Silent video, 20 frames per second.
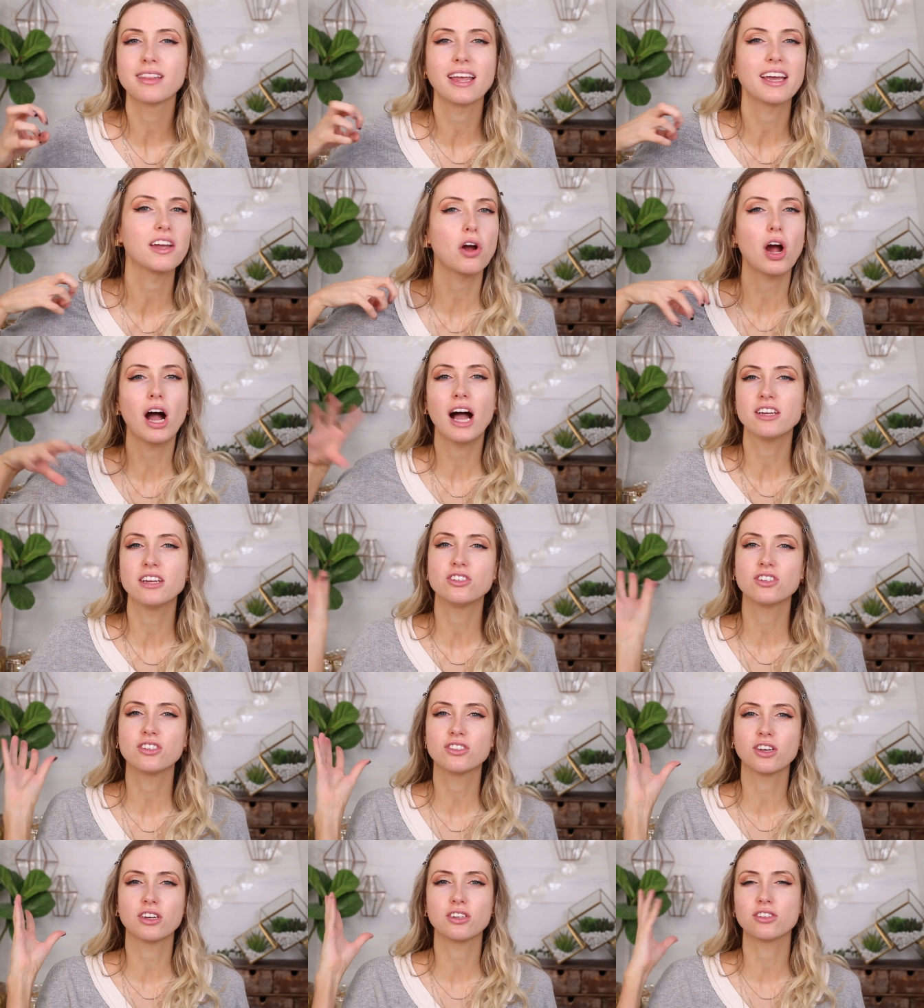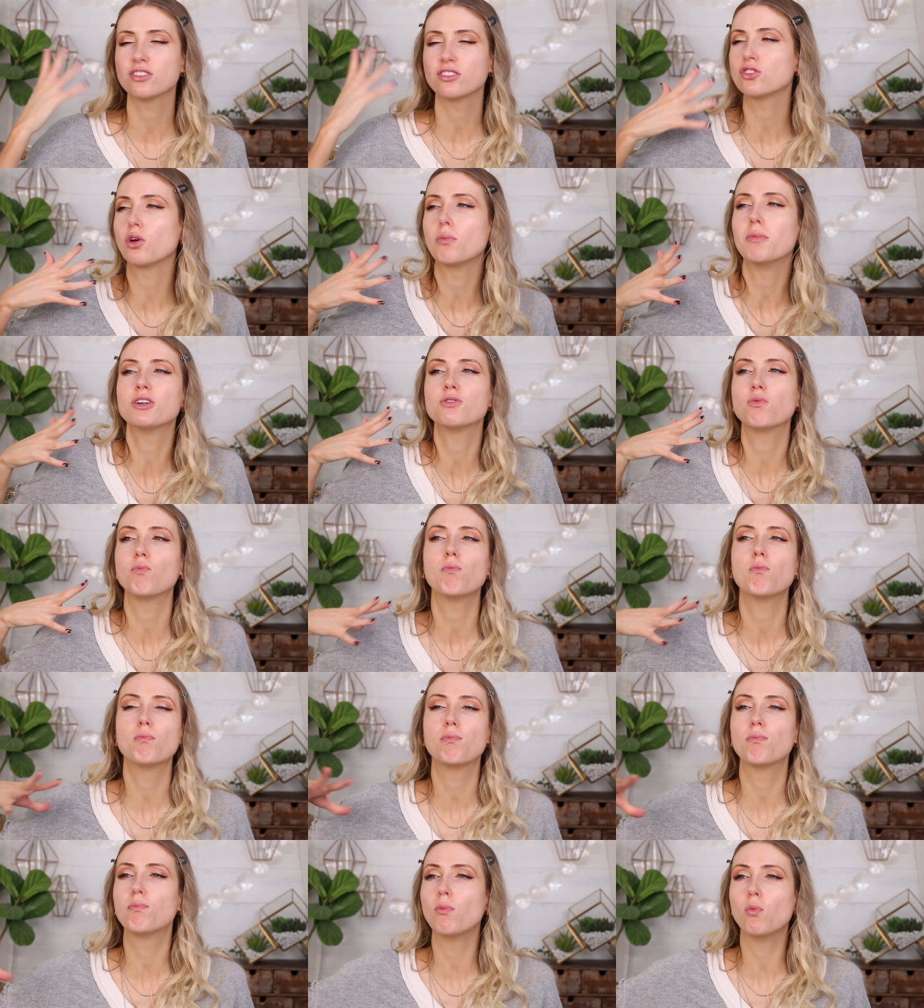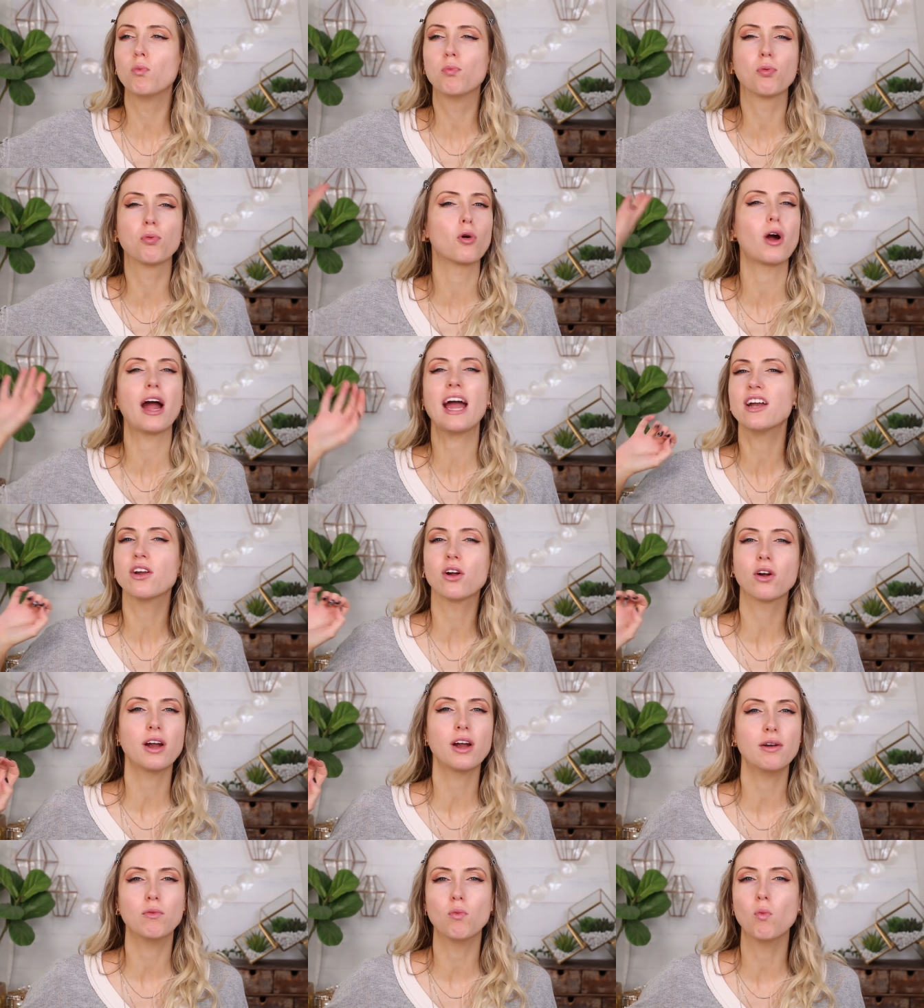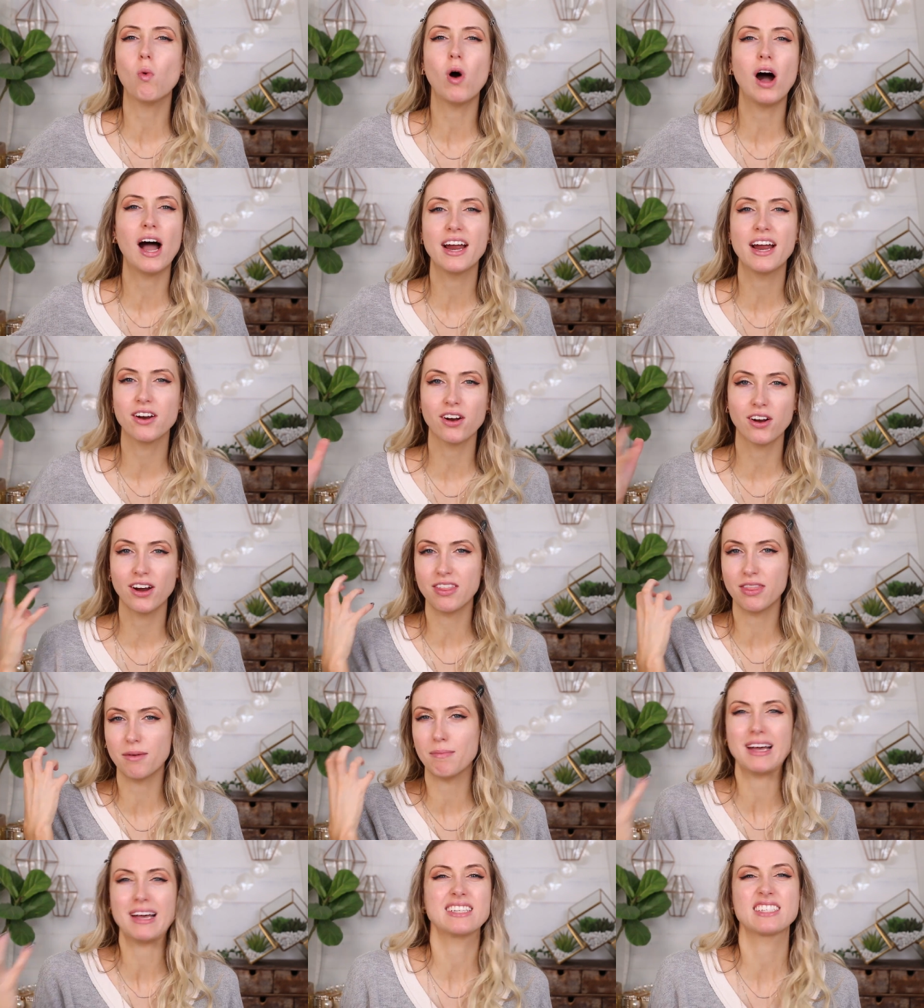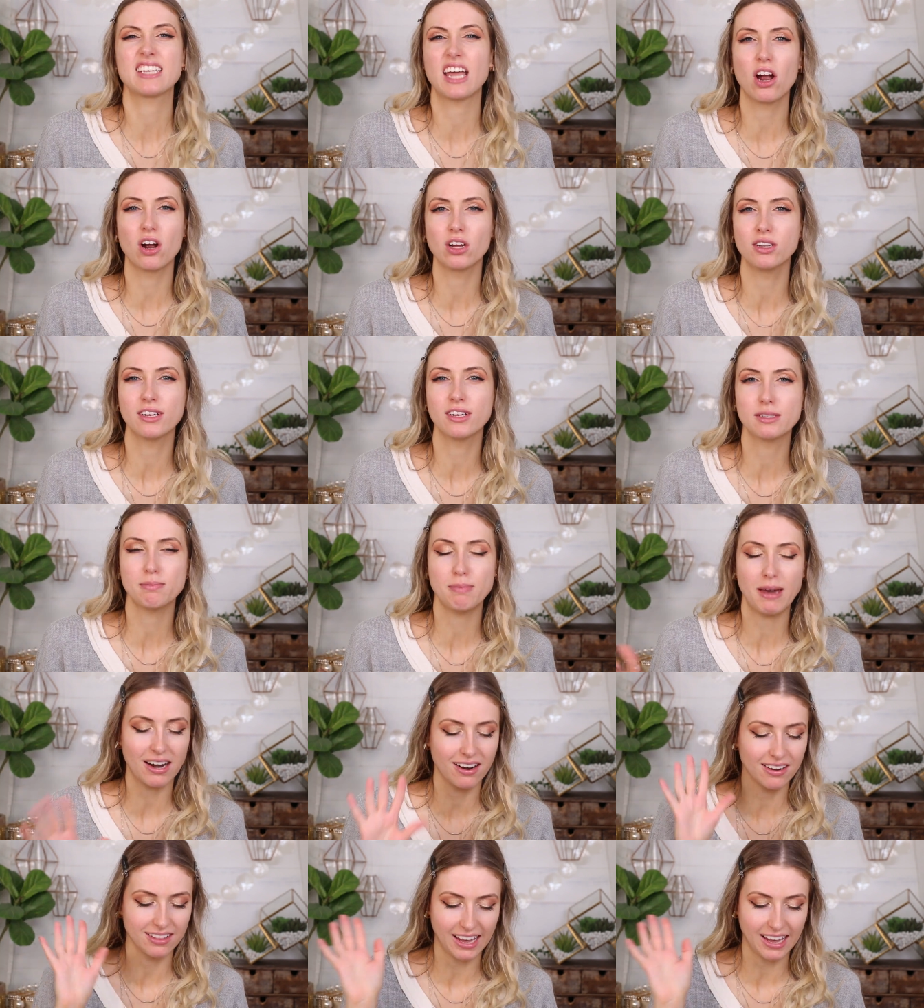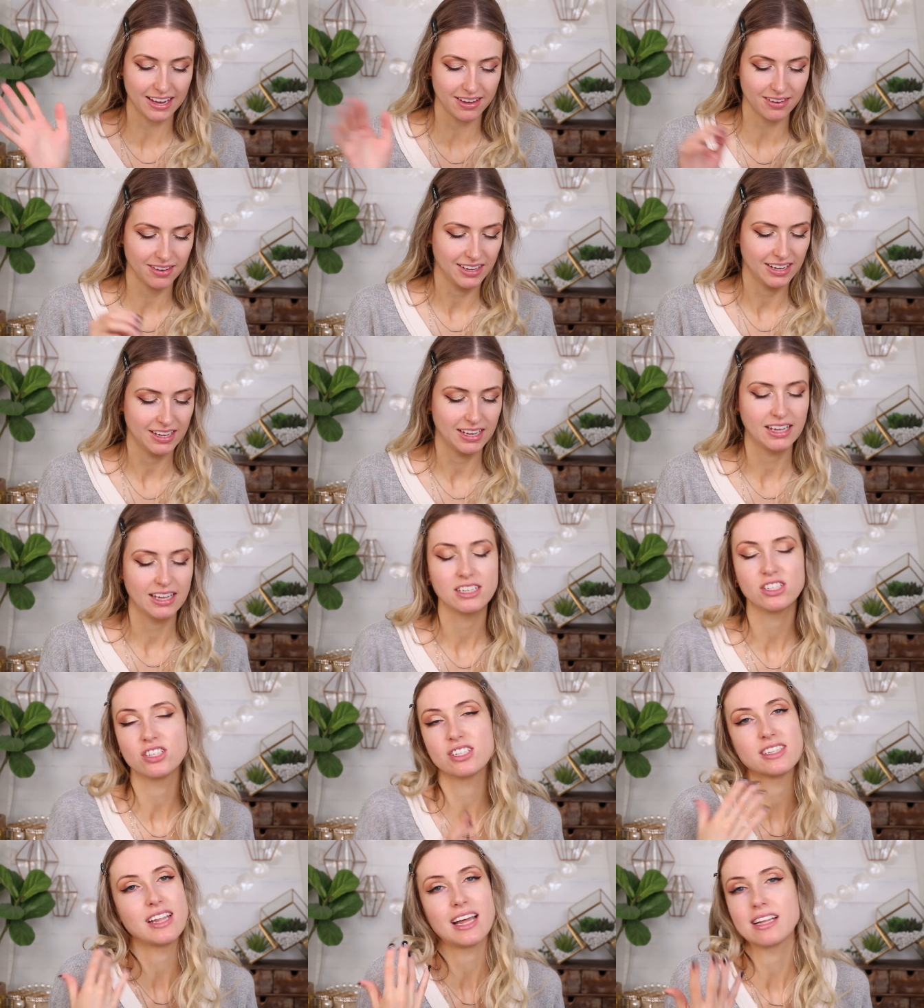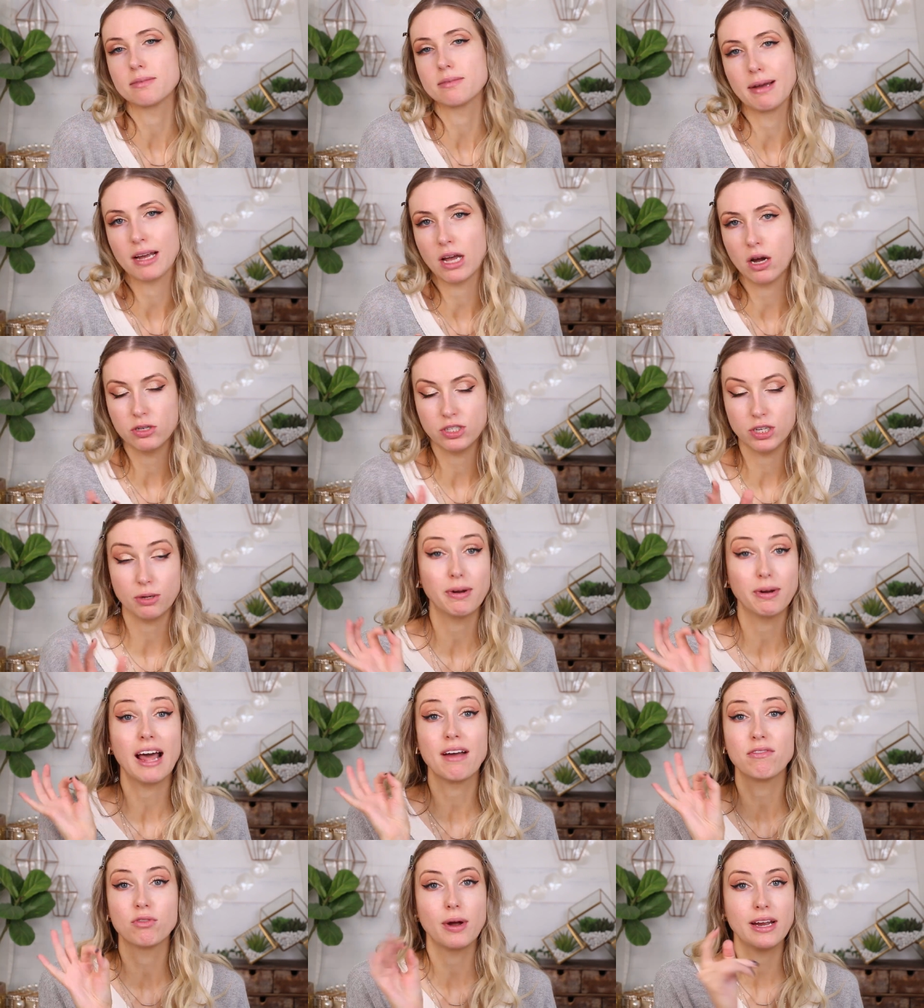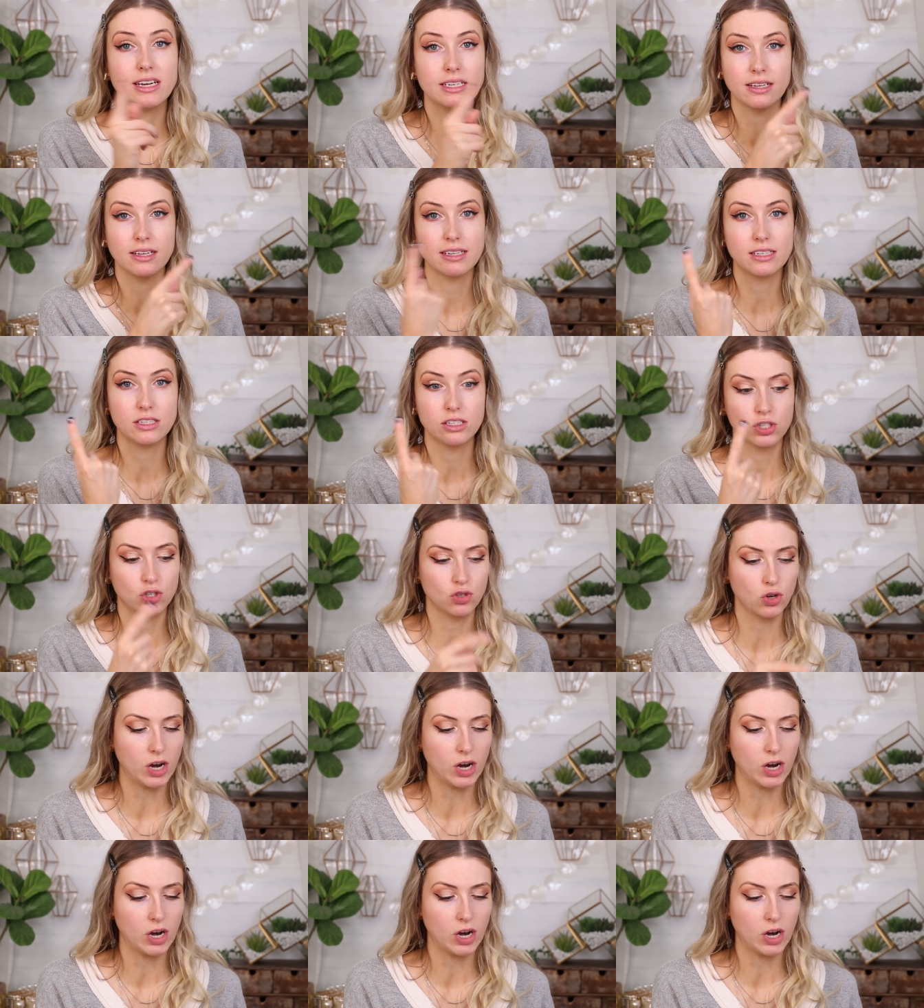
Like your eyes just look so much brighter and wider and the mascara looks better. Like just that's my go-to, but I have to wait until this is